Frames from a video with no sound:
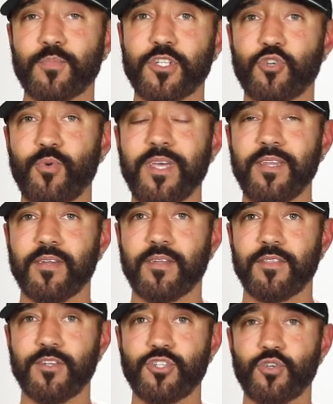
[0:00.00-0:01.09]
between
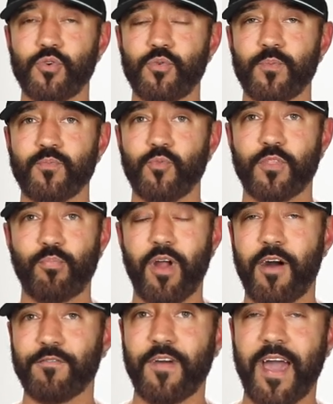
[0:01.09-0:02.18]
the two, with
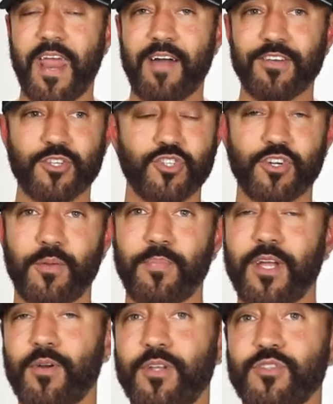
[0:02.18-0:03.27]
brown fat having a certain
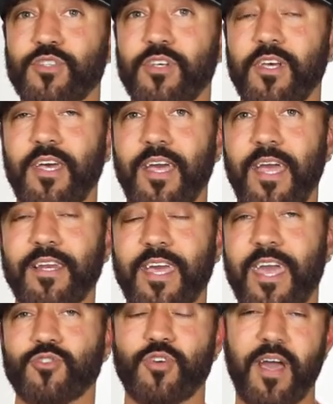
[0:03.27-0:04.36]
appearance and
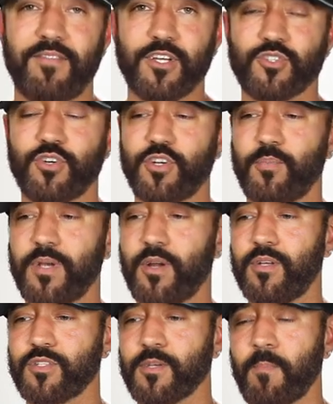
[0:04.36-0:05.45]
cancer having a certain
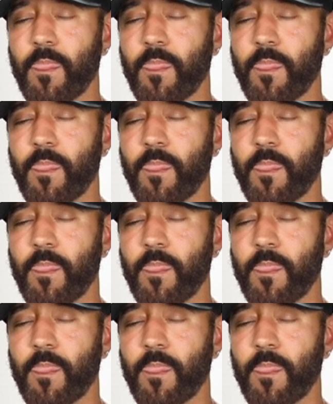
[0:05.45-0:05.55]
appearance.